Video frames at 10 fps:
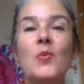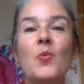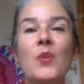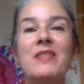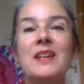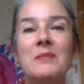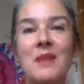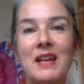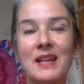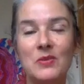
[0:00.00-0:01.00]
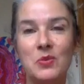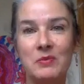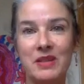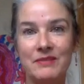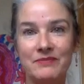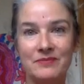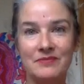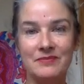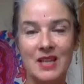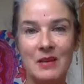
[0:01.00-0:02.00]
within men and women
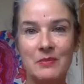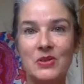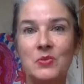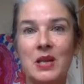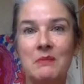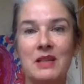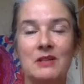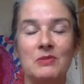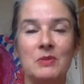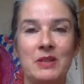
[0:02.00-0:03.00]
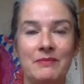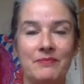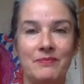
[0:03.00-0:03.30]
and between men and women.